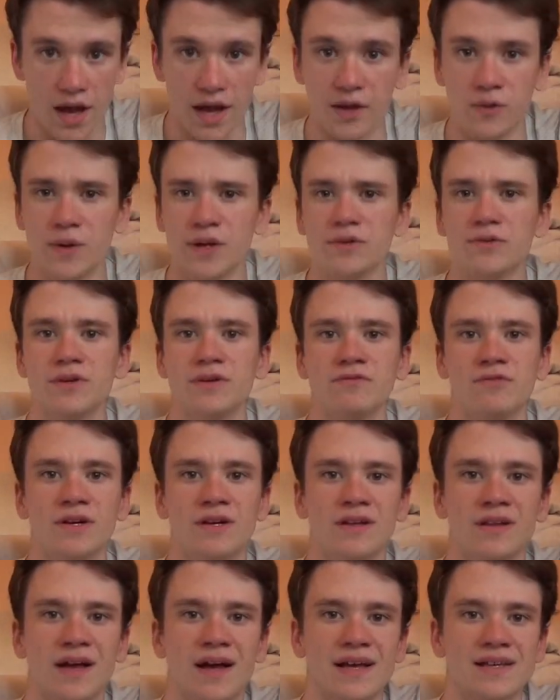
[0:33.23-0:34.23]
I quickly
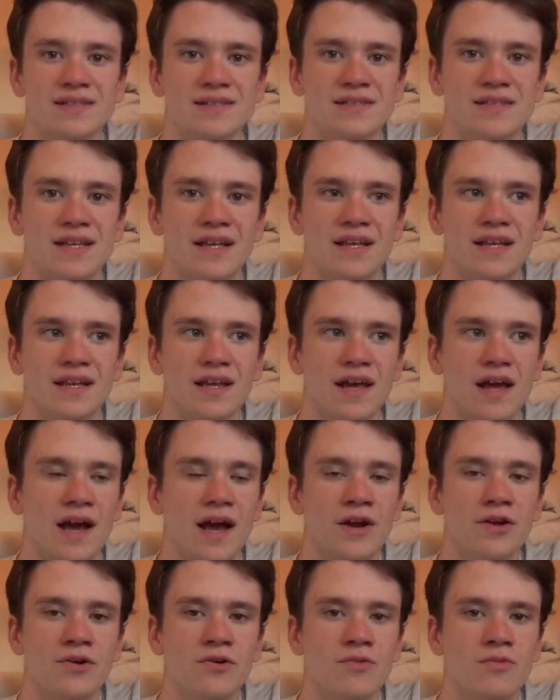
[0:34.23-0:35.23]
realized that
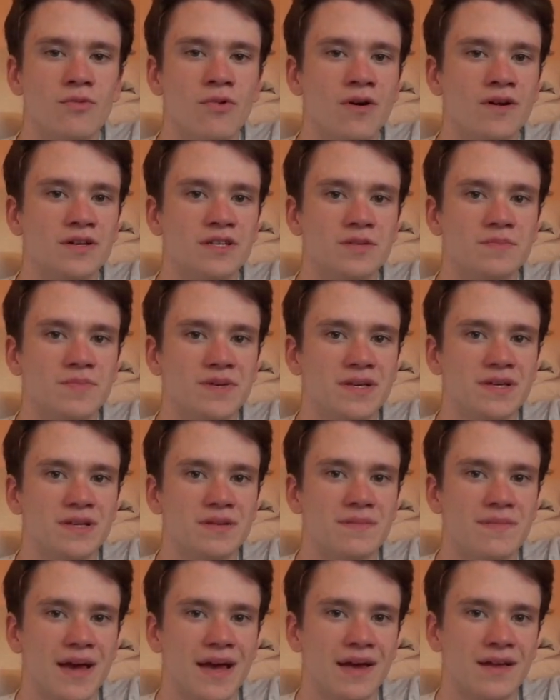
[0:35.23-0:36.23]
I don't want to be
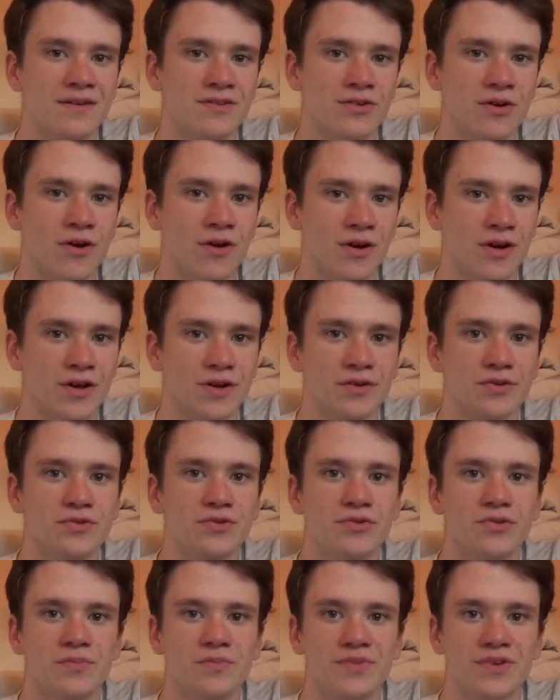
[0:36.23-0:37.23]
the man talking
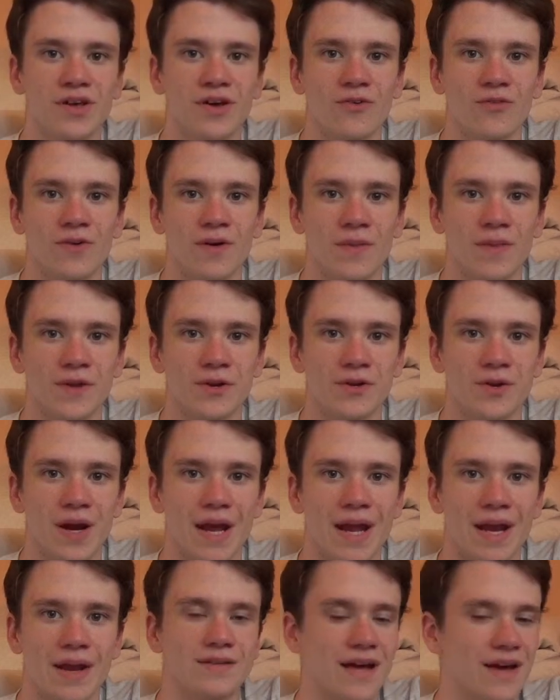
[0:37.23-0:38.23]
to himself on the
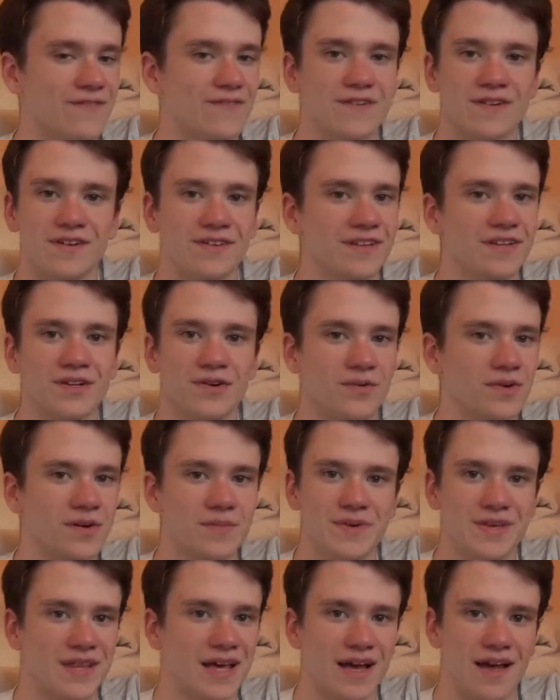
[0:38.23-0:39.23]
train. Definitely don't want
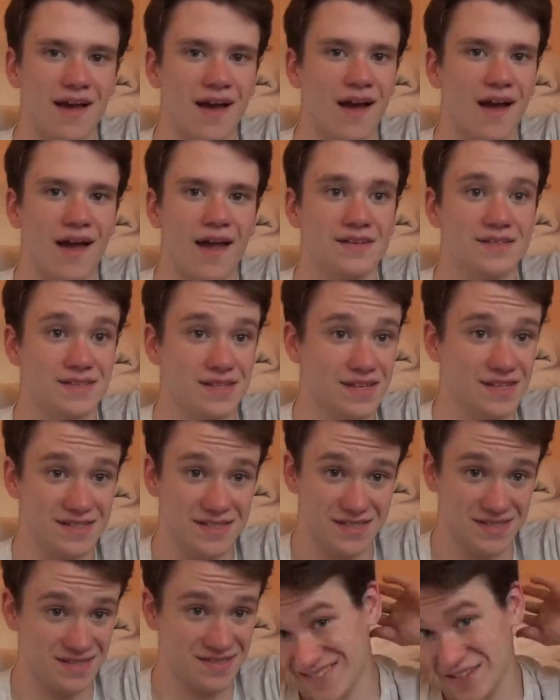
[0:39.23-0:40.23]
to be that guy.
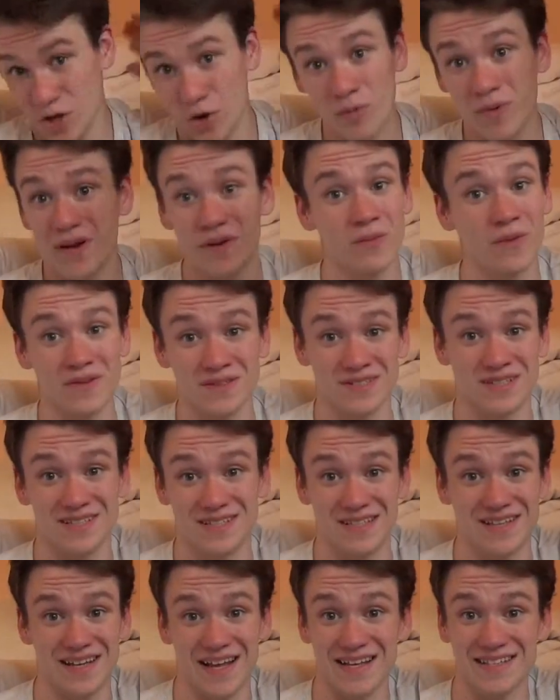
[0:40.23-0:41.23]
Because nobody wants to
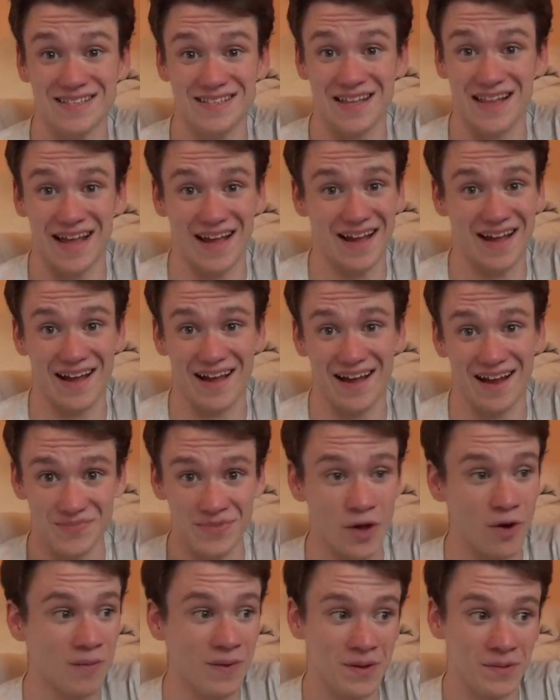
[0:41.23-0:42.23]
sit next to that guy.
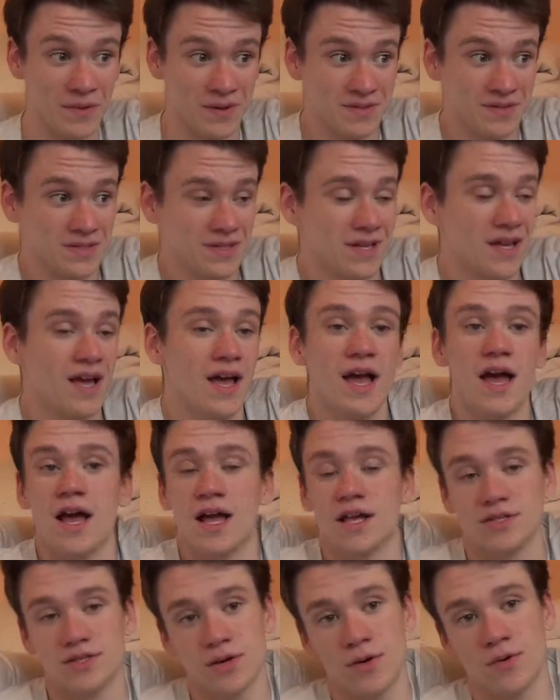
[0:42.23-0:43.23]
Nobody wants to.
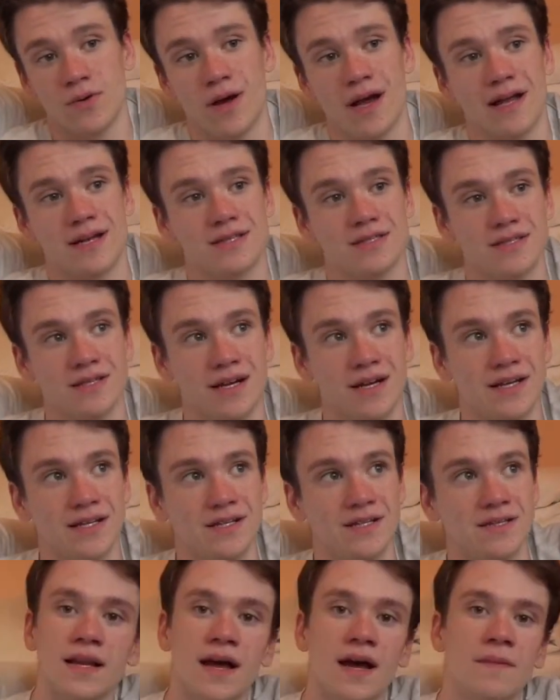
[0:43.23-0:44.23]
So I
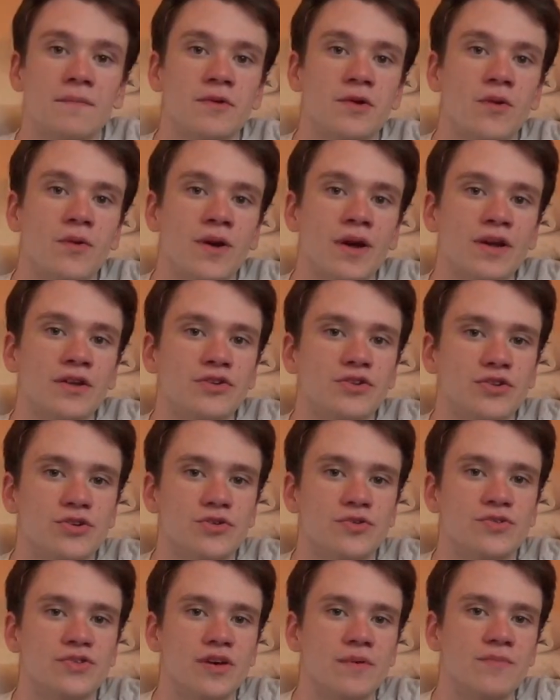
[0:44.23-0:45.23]
decided that I'm going to
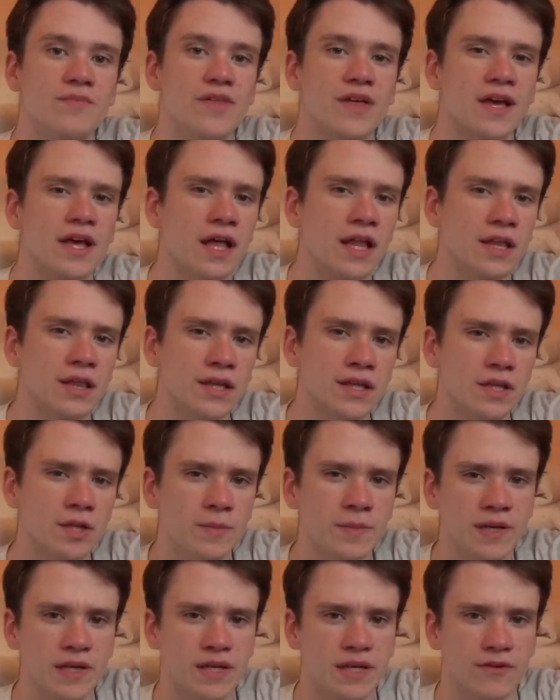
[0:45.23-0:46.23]
do something a little
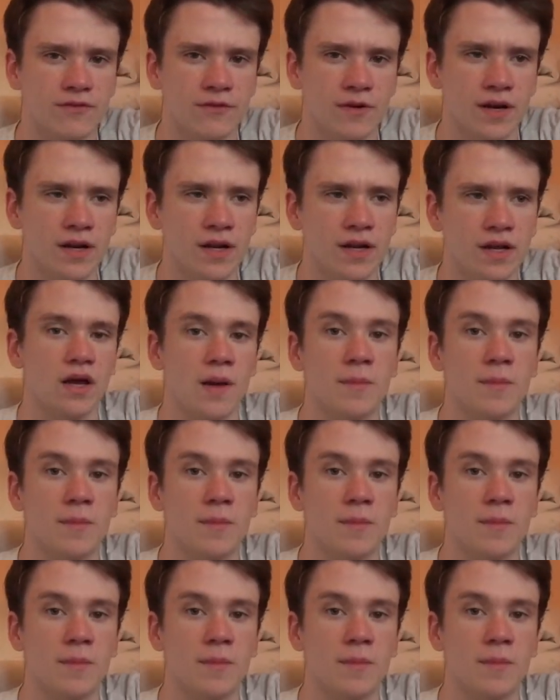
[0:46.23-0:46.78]
bit different.